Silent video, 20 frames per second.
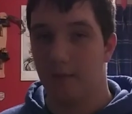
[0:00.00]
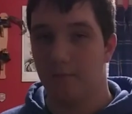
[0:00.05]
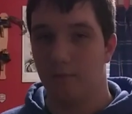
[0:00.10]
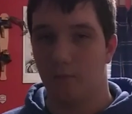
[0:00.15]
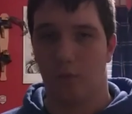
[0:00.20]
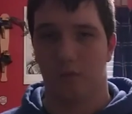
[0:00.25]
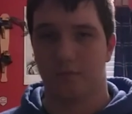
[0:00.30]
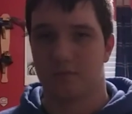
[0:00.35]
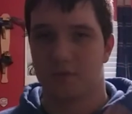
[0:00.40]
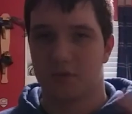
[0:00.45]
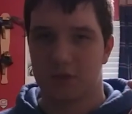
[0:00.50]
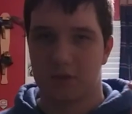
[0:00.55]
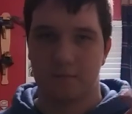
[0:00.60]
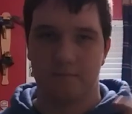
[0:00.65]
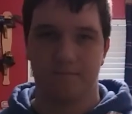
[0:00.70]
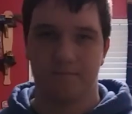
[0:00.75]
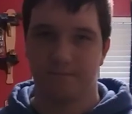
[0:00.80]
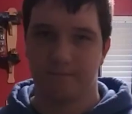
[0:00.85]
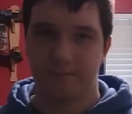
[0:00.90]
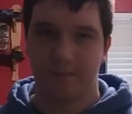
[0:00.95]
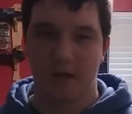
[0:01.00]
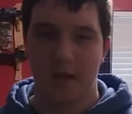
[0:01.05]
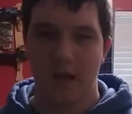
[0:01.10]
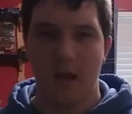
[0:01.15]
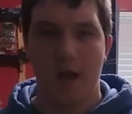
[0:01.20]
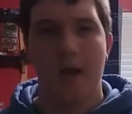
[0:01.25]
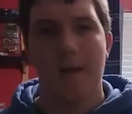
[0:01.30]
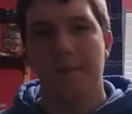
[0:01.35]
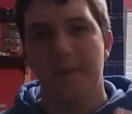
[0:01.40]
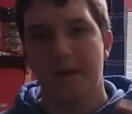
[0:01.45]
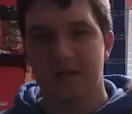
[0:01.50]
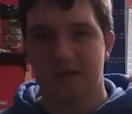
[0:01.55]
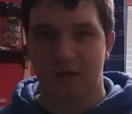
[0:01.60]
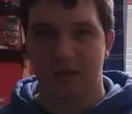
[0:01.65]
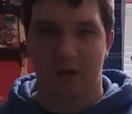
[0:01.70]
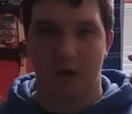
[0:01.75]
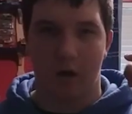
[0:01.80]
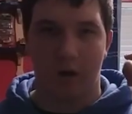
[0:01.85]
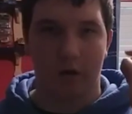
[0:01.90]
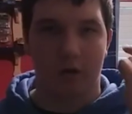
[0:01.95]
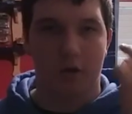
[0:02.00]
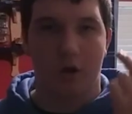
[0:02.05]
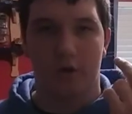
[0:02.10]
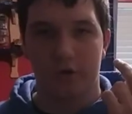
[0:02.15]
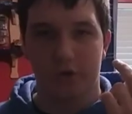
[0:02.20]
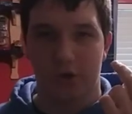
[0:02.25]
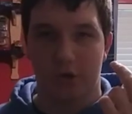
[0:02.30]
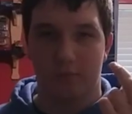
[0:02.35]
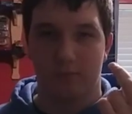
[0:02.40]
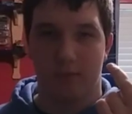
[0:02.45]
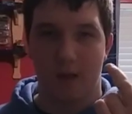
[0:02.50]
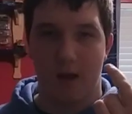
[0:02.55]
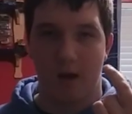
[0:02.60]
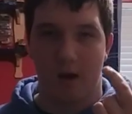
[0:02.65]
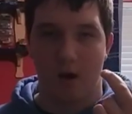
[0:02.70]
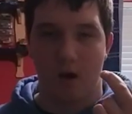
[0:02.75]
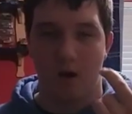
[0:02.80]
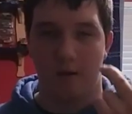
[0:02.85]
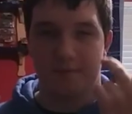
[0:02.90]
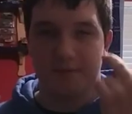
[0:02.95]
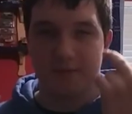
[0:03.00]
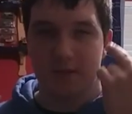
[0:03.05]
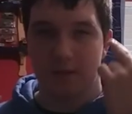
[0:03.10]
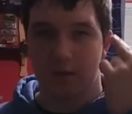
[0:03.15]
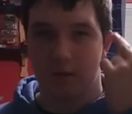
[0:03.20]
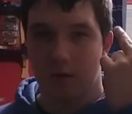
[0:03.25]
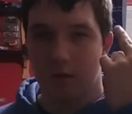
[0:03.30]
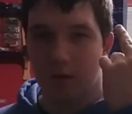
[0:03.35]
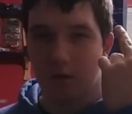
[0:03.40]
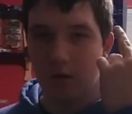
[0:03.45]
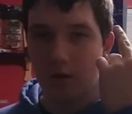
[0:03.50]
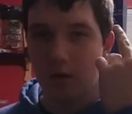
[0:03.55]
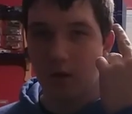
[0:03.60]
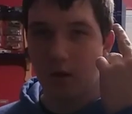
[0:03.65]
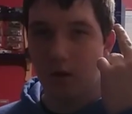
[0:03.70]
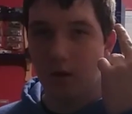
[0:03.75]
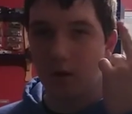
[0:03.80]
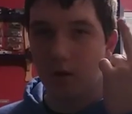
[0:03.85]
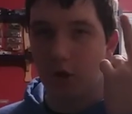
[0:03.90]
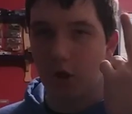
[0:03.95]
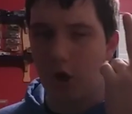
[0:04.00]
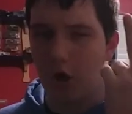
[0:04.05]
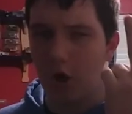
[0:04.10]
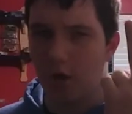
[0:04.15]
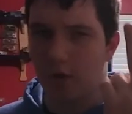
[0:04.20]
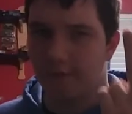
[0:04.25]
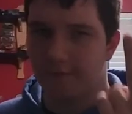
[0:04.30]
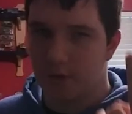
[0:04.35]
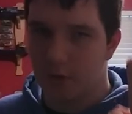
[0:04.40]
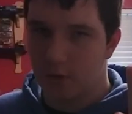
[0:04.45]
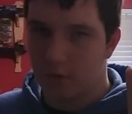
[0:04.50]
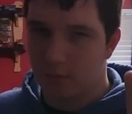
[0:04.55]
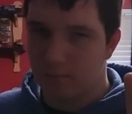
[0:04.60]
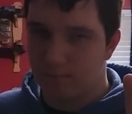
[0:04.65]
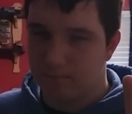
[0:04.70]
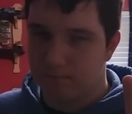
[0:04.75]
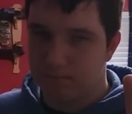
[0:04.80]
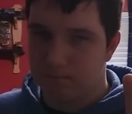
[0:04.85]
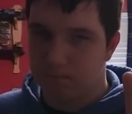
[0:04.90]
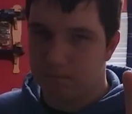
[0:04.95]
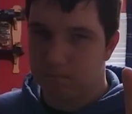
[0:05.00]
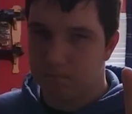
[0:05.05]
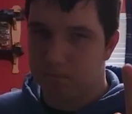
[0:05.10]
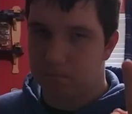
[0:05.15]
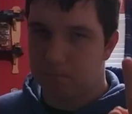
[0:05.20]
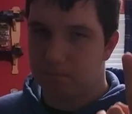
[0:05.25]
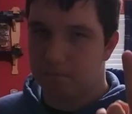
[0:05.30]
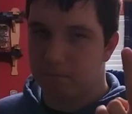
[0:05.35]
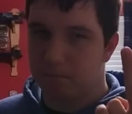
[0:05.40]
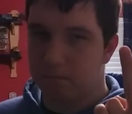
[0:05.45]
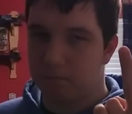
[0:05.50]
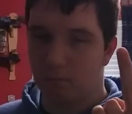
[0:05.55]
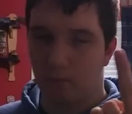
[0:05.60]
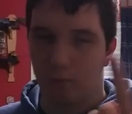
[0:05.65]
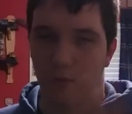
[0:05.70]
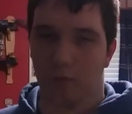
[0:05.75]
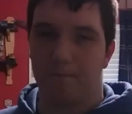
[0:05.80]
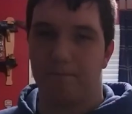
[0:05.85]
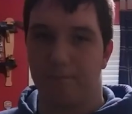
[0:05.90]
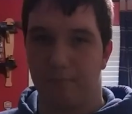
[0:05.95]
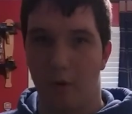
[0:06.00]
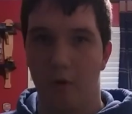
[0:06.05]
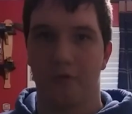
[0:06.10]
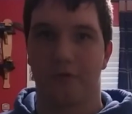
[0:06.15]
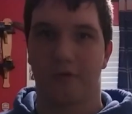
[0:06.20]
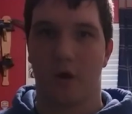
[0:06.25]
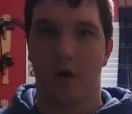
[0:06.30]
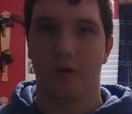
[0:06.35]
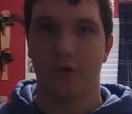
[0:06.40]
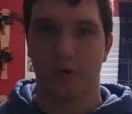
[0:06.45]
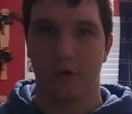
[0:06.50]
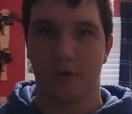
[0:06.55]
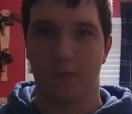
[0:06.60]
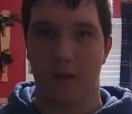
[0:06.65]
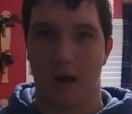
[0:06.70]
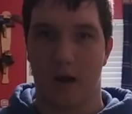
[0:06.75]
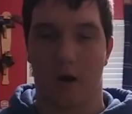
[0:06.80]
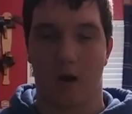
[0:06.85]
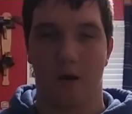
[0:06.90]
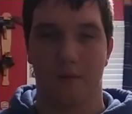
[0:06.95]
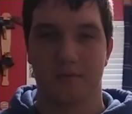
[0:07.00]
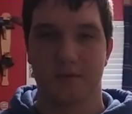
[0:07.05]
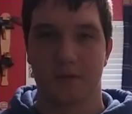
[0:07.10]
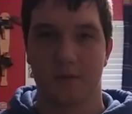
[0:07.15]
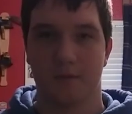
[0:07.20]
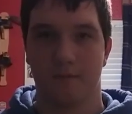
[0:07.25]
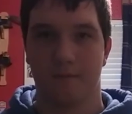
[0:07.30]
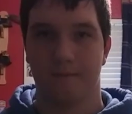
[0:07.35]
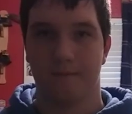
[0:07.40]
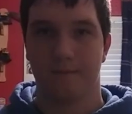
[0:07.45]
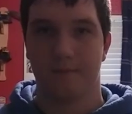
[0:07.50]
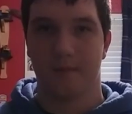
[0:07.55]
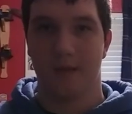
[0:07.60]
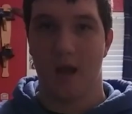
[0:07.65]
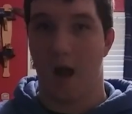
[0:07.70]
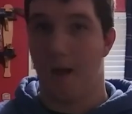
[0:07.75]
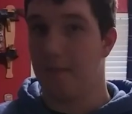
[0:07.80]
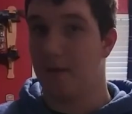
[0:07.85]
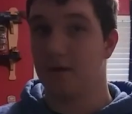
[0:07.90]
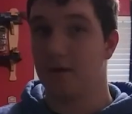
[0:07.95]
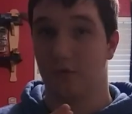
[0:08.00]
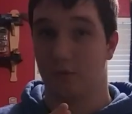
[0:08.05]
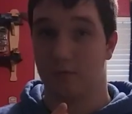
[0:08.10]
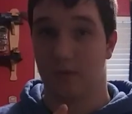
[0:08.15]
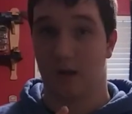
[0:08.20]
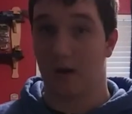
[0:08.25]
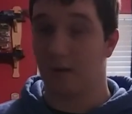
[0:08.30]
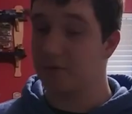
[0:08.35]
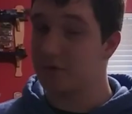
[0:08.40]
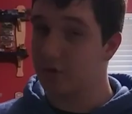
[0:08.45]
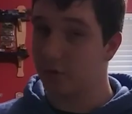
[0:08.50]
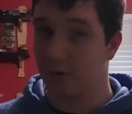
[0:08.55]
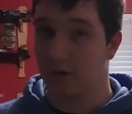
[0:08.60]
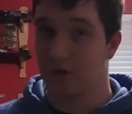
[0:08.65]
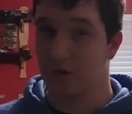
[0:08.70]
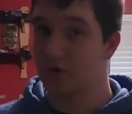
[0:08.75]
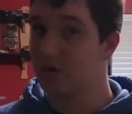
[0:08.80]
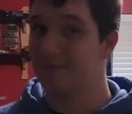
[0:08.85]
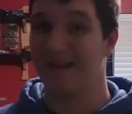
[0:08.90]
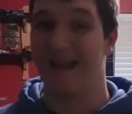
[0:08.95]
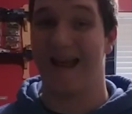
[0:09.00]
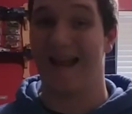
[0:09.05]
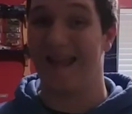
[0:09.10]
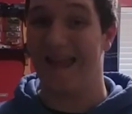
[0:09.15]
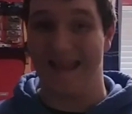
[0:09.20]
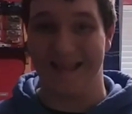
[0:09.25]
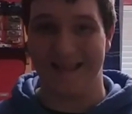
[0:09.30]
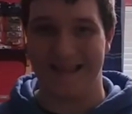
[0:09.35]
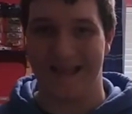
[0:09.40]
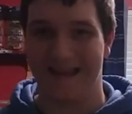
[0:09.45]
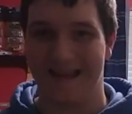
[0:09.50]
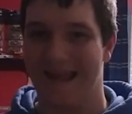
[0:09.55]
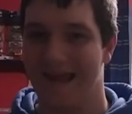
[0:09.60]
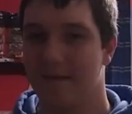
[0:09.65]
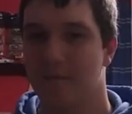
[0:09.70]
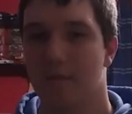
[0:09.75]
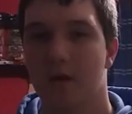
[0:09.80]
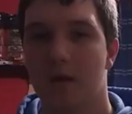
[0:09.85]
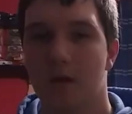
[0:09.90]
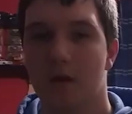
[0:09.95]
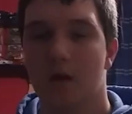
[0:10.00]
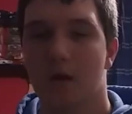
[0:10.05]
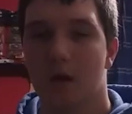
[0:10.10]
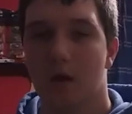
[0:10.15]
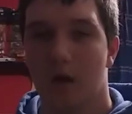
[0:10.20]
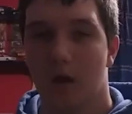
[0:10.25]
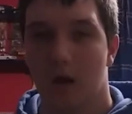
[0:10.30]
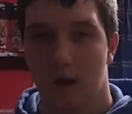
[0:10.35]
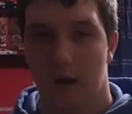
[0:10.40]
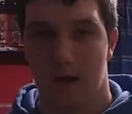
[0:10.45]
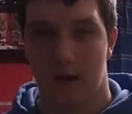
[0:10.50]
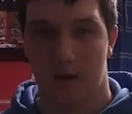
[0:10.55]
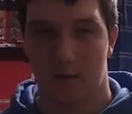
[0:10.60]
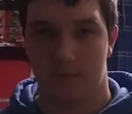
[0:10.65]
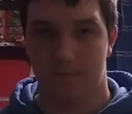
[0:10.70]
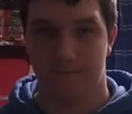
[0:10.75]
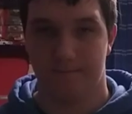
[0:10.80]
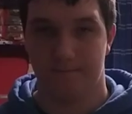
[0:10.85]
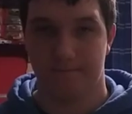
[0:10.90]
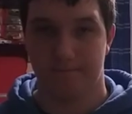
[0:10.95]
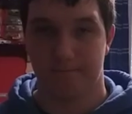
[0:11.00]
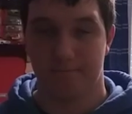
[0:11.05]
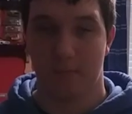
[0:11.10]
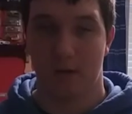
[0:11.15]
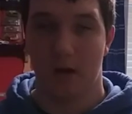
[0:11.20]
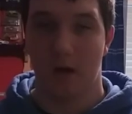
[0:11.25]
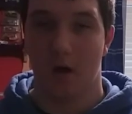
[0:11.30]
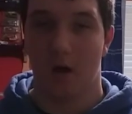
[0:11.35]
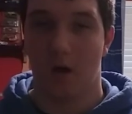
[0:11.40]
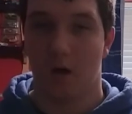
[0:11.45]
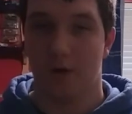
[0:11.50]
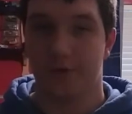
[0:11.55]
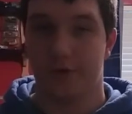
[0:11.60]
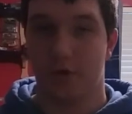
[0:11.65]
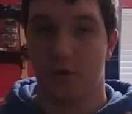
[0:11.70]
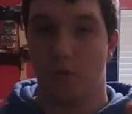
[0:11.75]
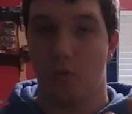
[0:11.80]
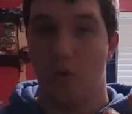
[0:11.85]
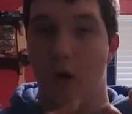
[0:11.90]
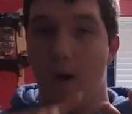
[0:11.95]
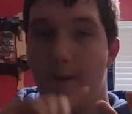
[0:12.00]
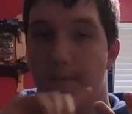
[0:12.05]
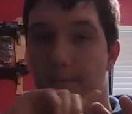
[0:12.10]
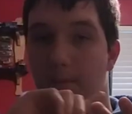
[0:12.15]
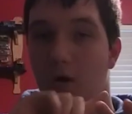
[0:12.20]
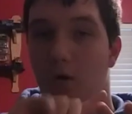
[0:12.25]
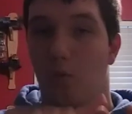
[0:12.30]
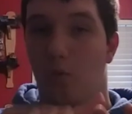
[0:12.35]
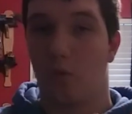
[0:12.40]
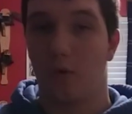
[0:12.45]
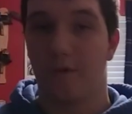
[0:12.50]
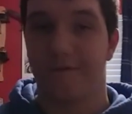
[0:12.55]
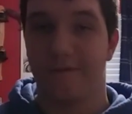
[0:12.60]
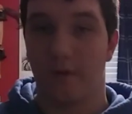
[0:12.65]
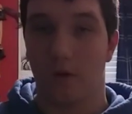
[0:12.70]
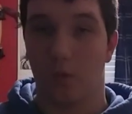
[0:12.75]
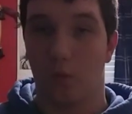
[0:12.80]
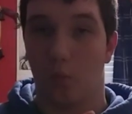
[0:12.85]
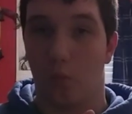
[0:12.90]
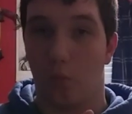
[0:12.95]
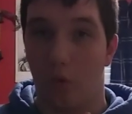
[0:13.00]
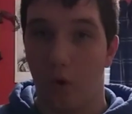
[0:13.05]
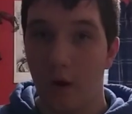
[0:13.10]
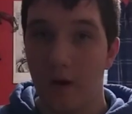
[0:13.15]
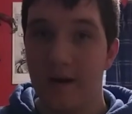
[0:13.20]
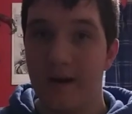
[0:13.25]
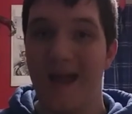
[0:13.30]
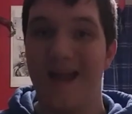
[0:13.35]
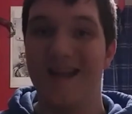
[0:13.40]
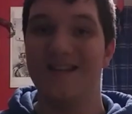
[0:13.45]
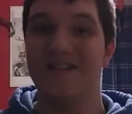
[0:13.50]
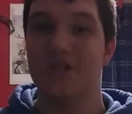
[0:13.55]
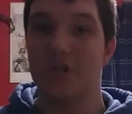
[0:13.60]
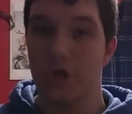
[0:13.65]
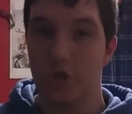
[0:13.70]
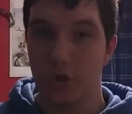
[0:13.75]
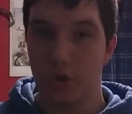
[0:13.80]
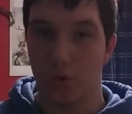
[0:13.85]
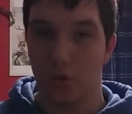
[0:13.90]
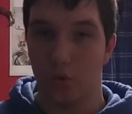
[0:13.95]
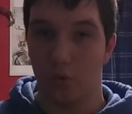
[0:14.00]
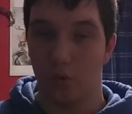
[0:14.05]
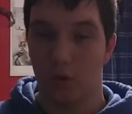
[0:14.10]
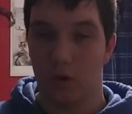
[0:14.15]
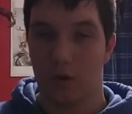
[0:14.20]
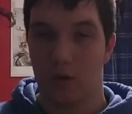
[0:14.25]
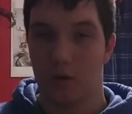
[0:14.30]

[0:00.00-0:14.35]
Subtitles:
which basically Call of Duty Black Ops, Call of Duty, well, both Call of Duty Black Ops. I'm not doing Black Ops 3 because I hate that game. I'll do Modern Warfare 1 and 2.